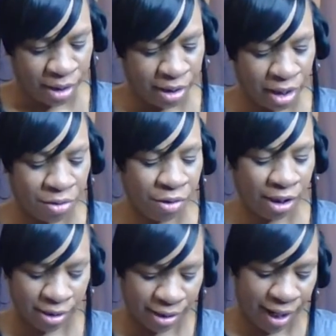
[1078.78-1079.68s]
And then you
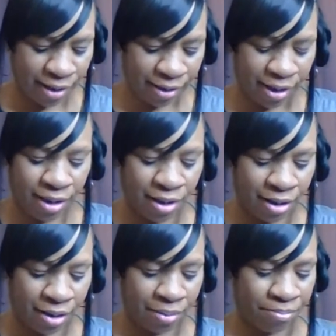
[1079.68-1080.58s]
could take the
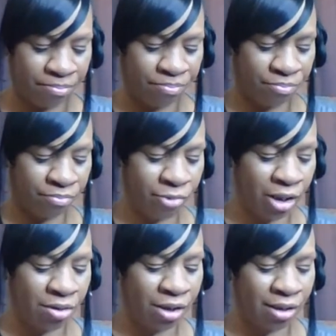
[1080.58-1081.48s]
um
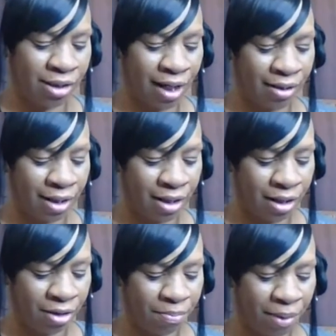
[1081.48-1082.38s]
then you could take the
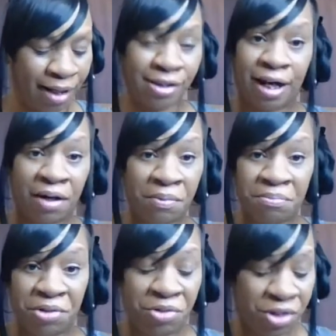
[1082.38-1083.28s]
other pouch out,
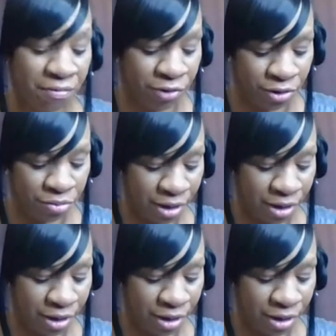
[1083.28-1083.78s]
use it for